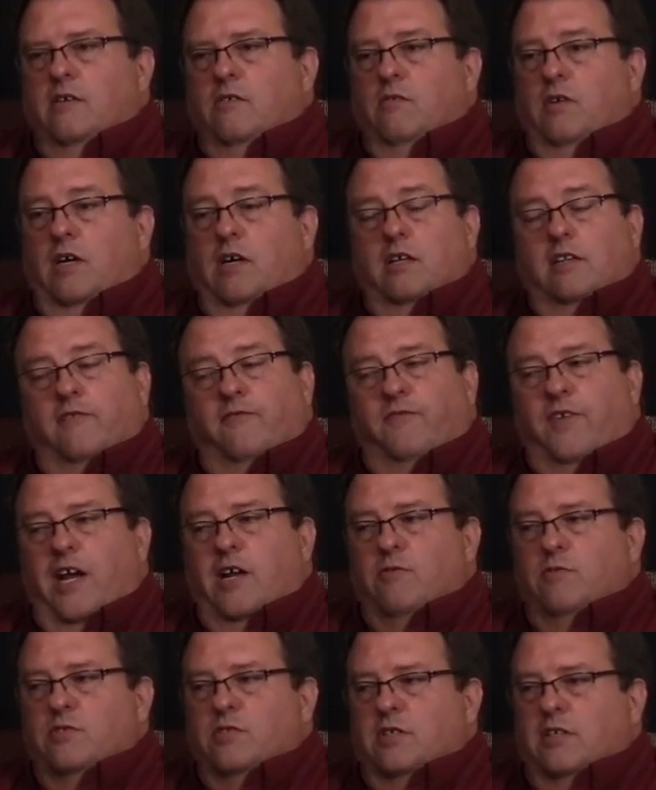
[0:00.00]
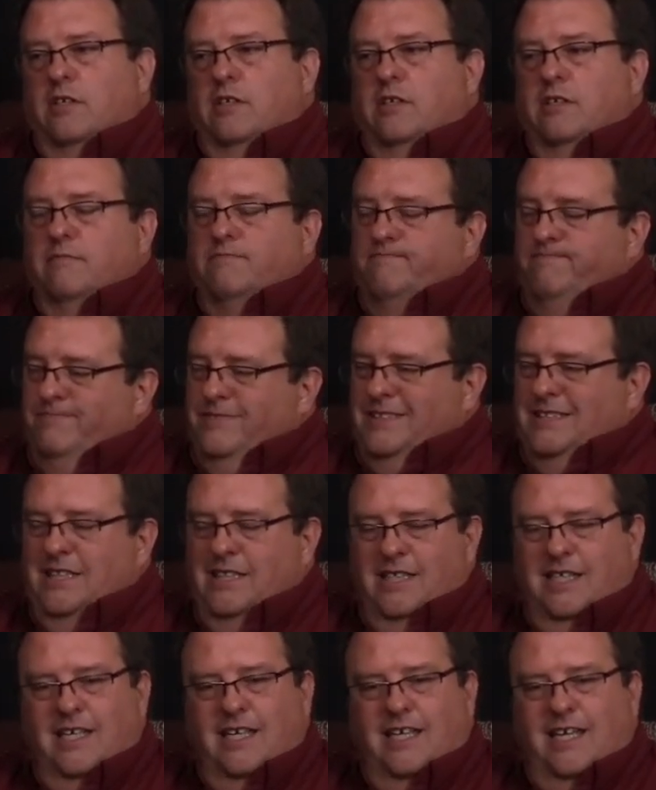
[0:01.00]
Well, the Federals are going,
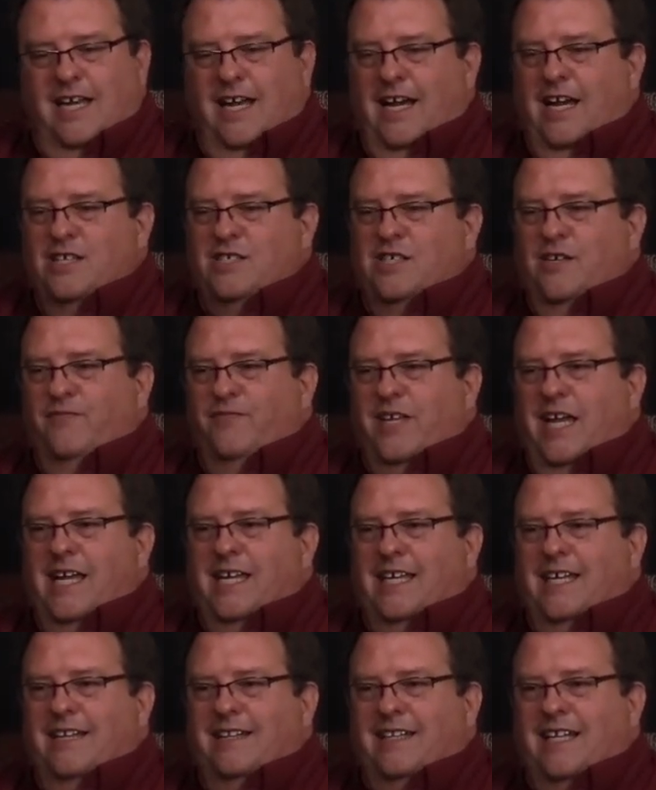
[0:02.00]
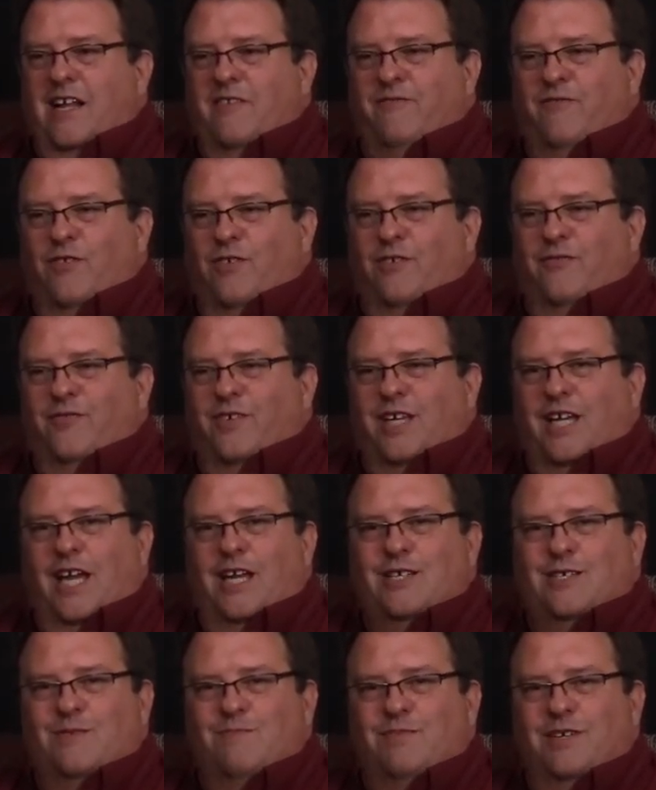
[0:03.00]
gosh, if they get that
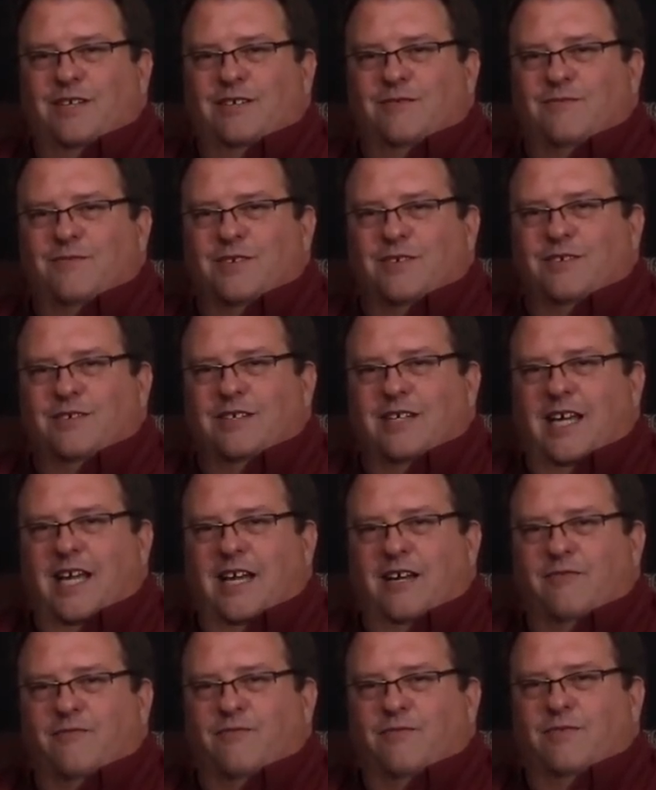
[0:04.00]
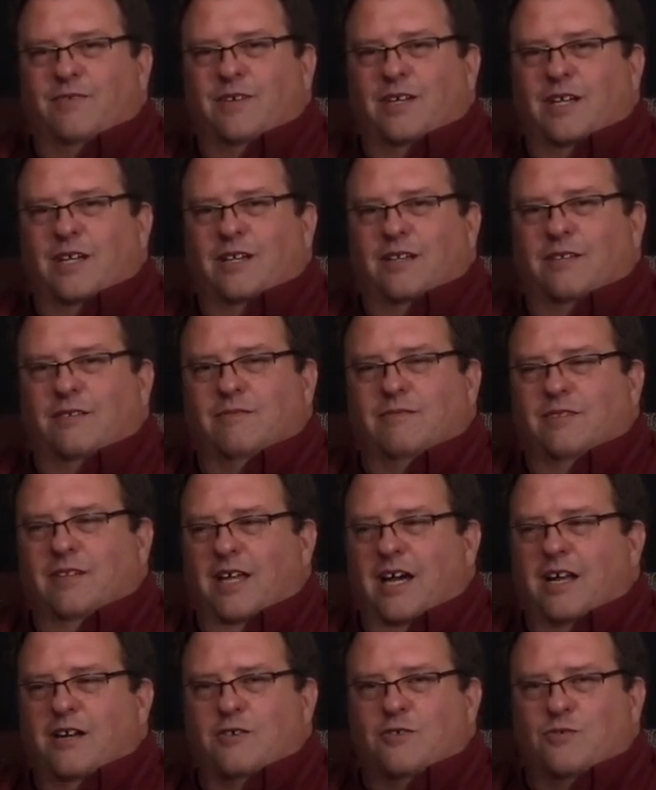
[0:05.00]
fortification built, we're going to have a
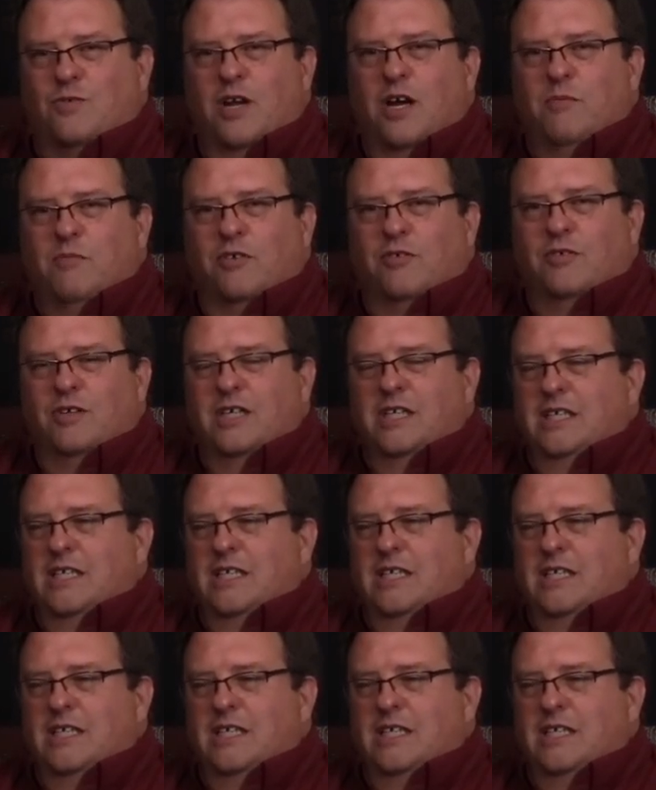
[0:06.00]
lot of trouble.